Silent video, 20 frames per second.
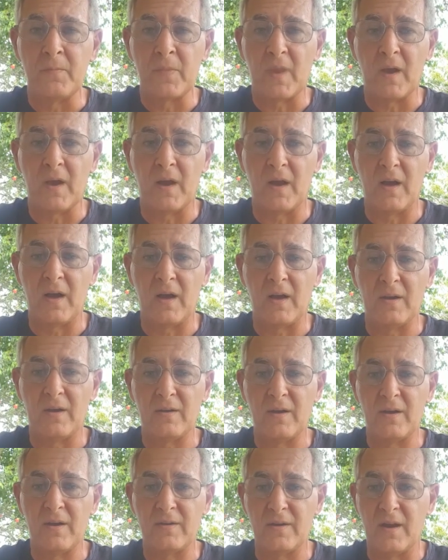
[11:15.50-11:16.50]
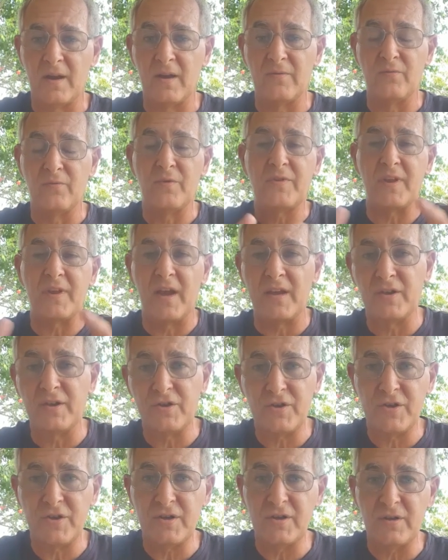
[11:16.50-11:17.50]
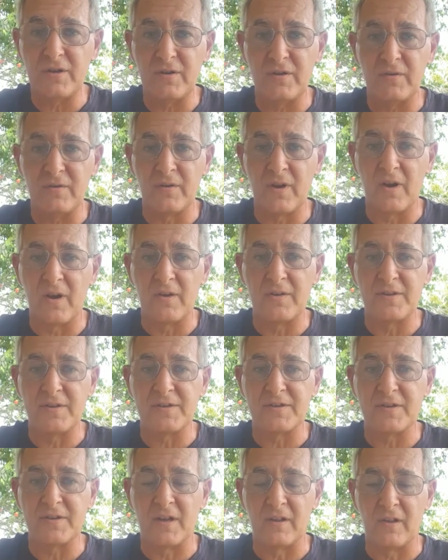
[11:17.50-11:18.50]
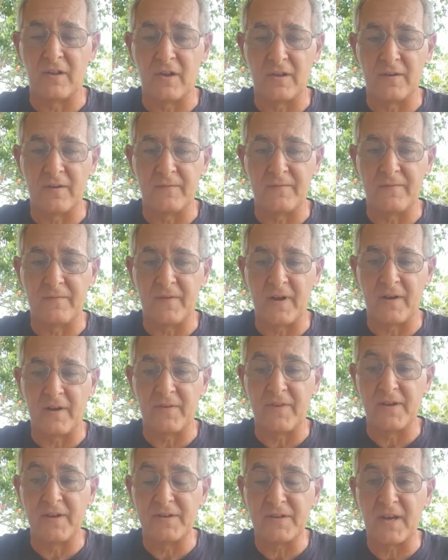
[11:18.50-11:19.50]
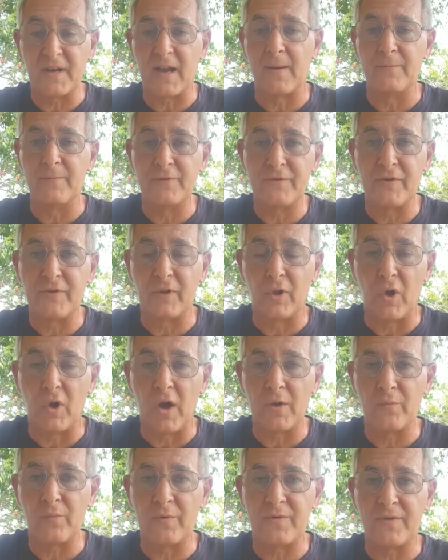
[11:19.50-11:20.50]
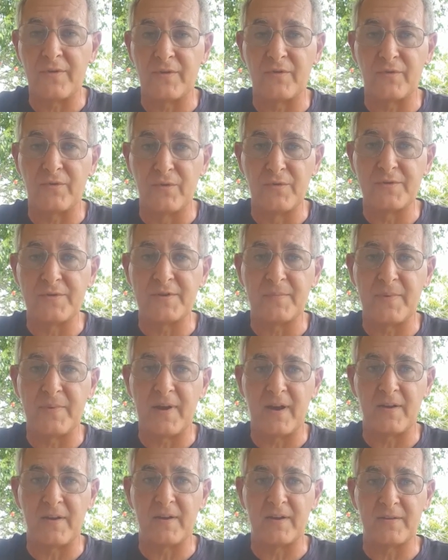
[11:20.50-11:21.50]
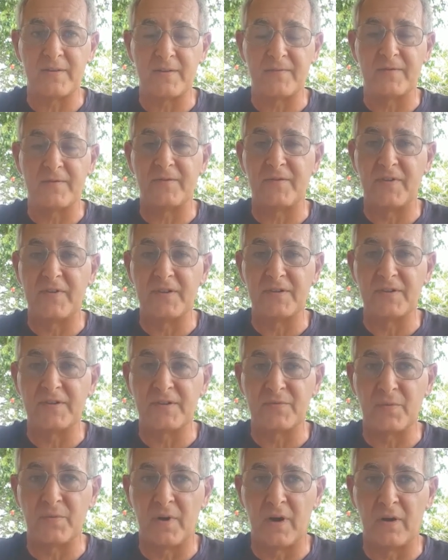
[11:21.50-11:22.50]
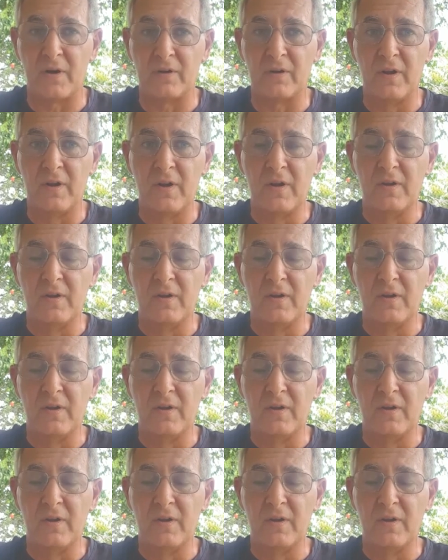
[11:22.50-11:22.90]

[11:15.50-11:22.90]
And with the energy, you know, there's a lot of things that come into light with the truths about different things as well.